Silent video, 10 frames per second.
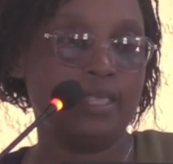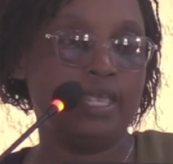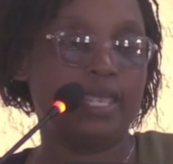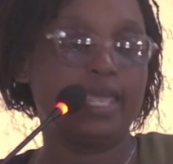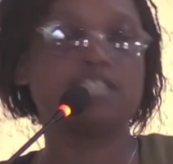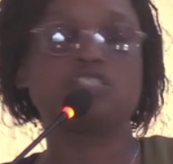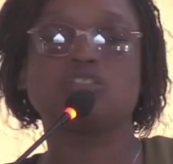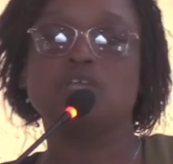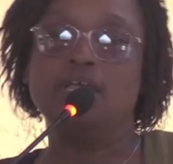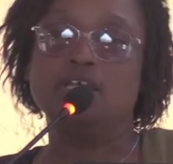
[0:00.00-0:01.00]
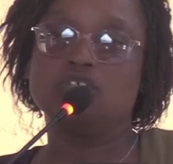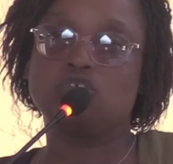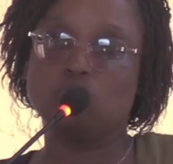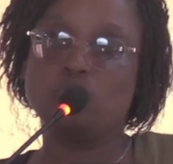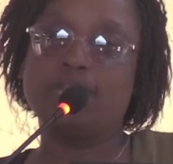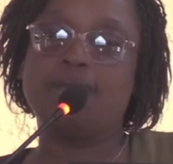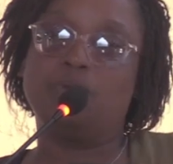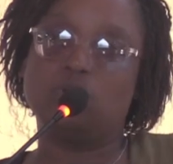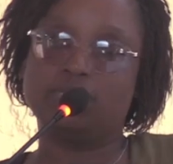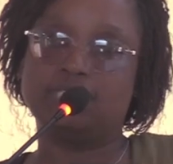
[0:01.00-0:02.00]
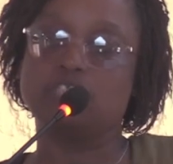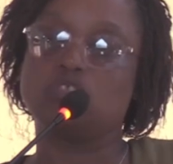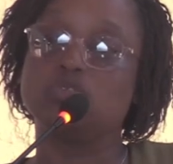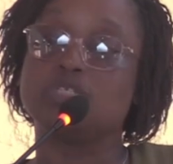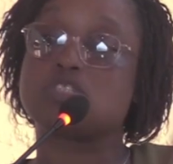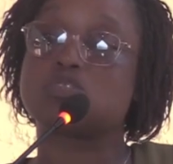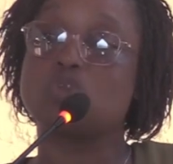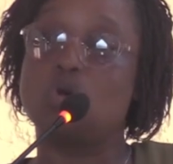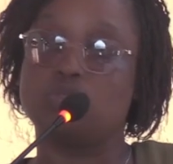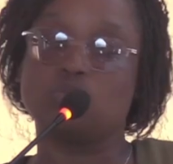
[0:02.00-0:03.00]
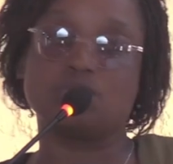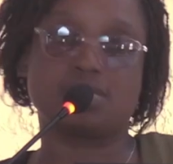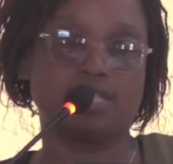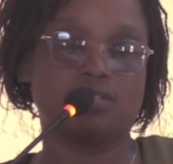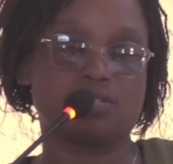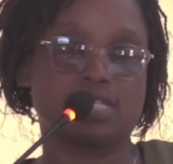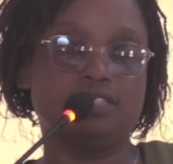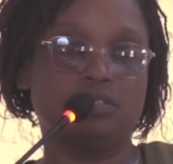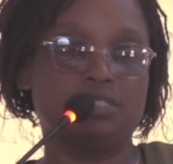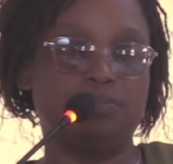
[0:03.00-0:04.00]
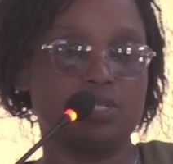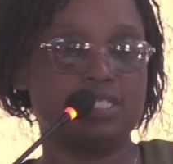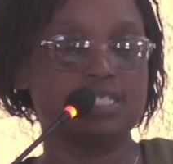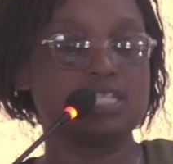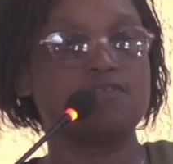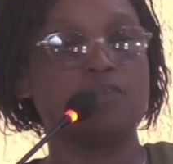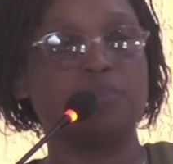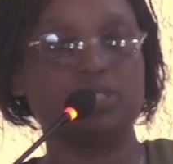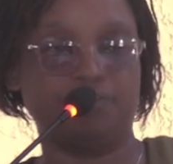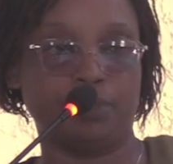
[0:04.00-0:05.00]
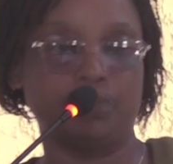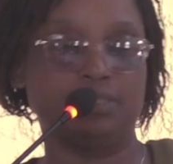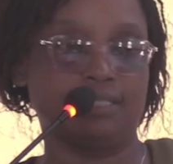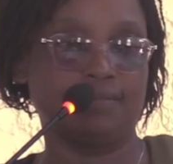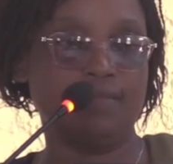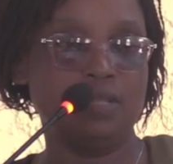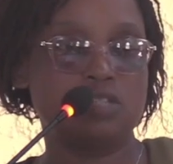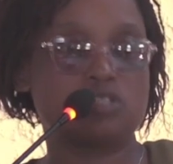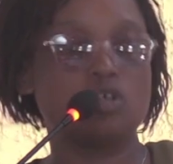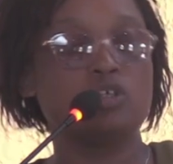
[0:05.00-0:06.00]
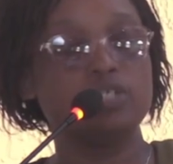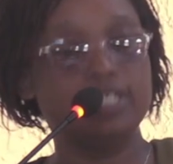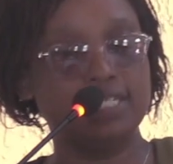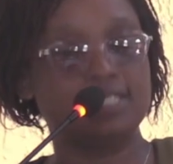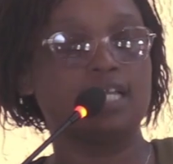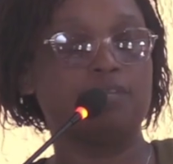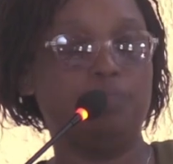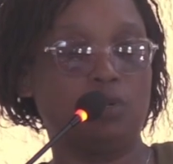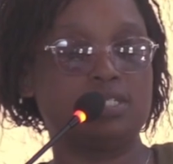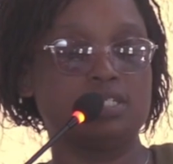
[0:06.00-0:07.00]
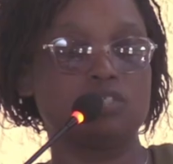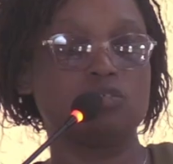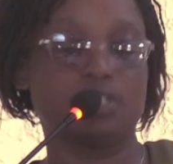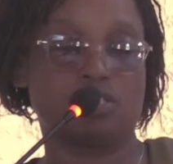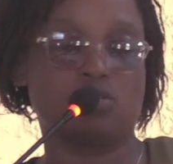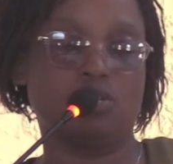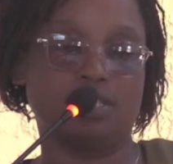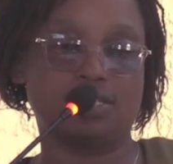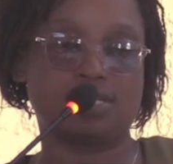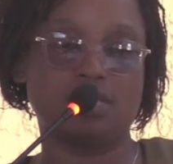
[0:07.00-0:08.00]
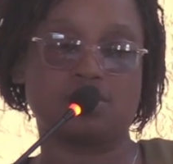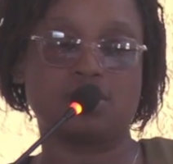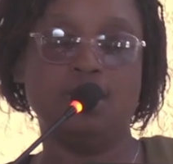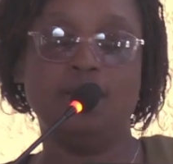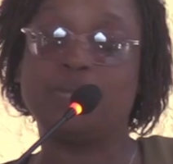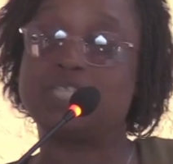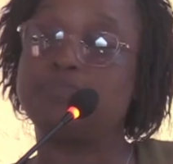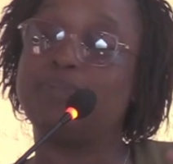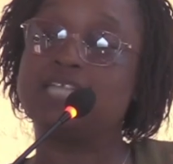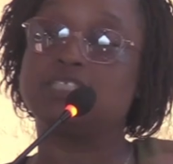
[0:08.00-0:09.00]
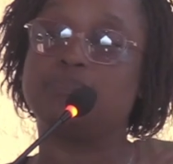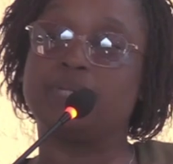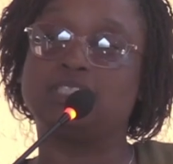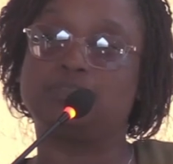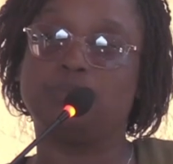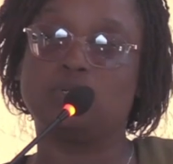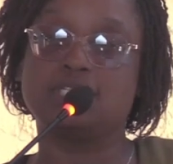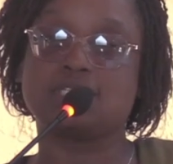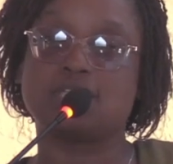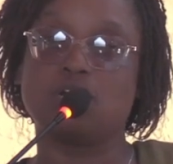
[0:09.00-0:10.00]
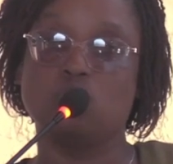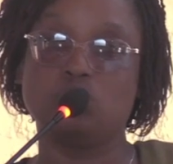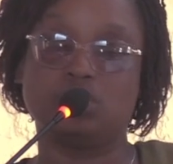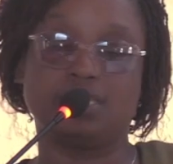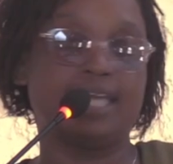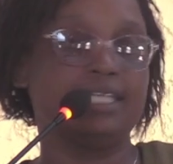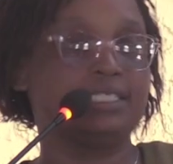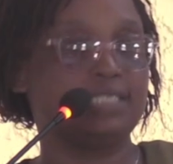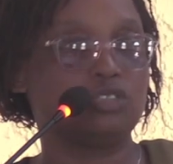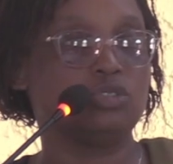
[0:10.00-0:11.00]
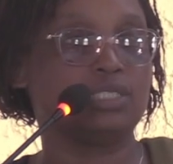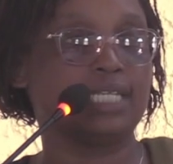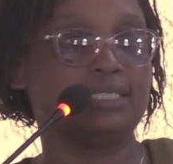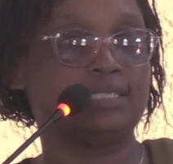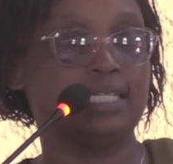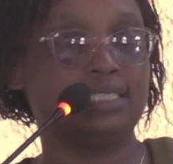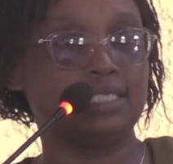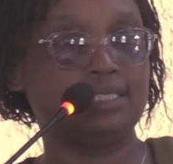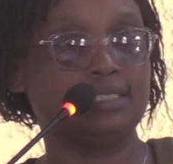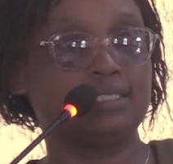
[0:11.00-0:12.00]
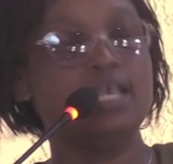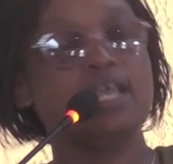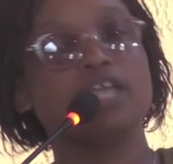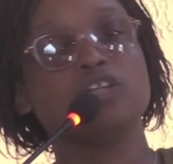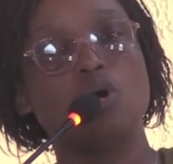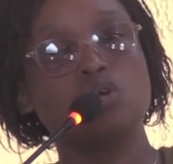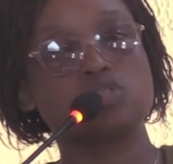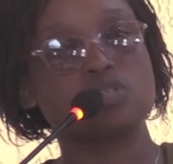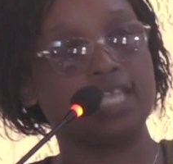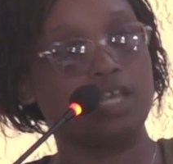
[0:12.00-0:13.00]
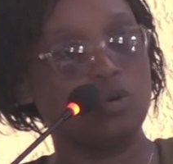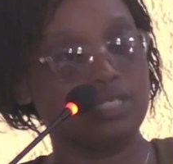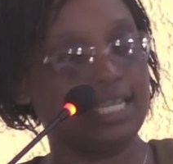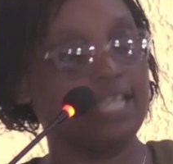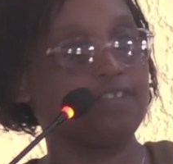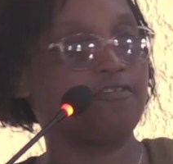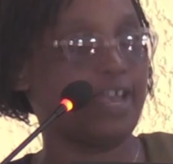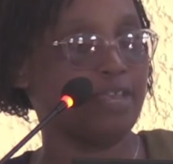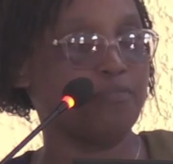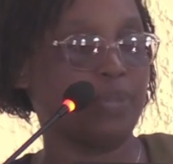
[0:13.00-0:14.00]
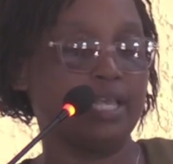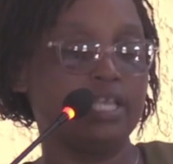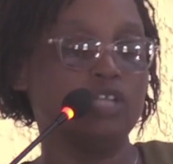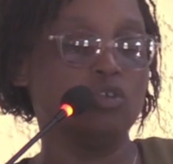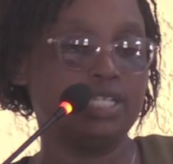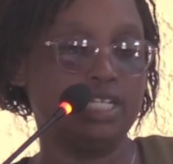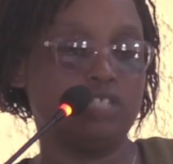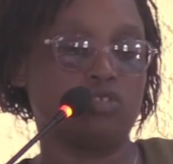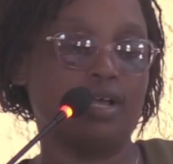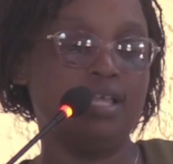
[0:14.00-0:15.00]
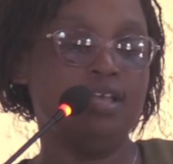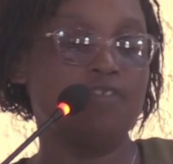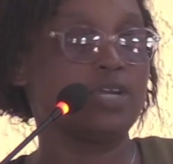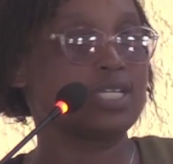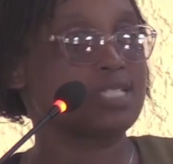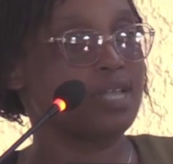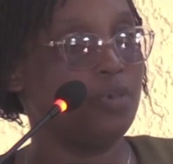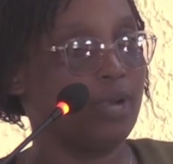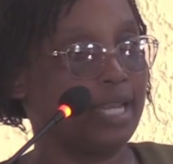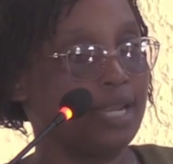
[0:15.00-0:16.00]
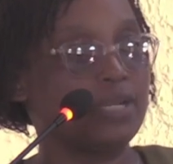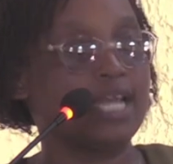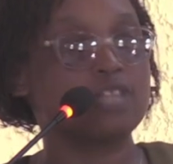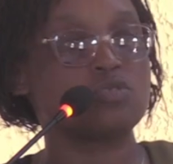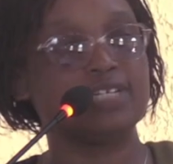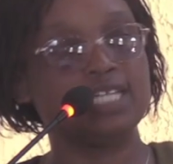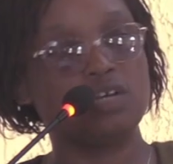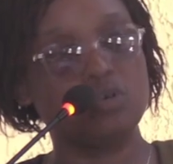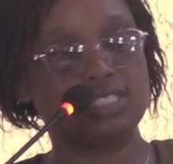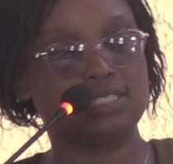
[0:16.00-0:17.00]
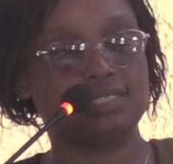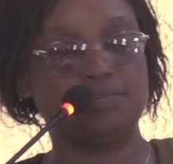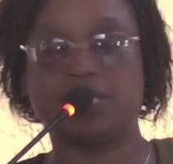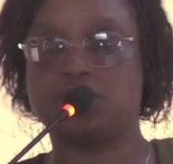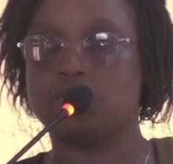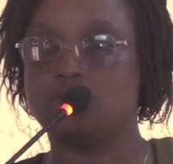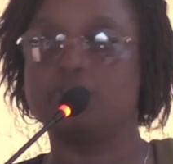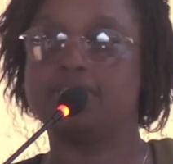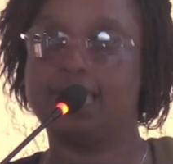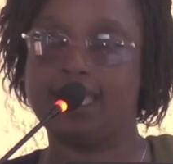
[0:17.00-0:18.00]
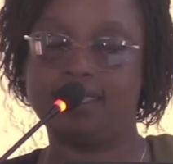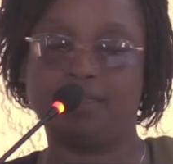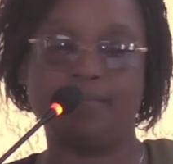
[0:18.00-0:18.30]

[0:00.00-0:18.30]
And trukuda protein to restore those cells. Antoti protein is for bodybuilding. So you need that protein to restore the cells. But plant-based proteins are good. They are easier to digest. And also they contain fiber. Needwa. For example, kana munazo any constipation or the like.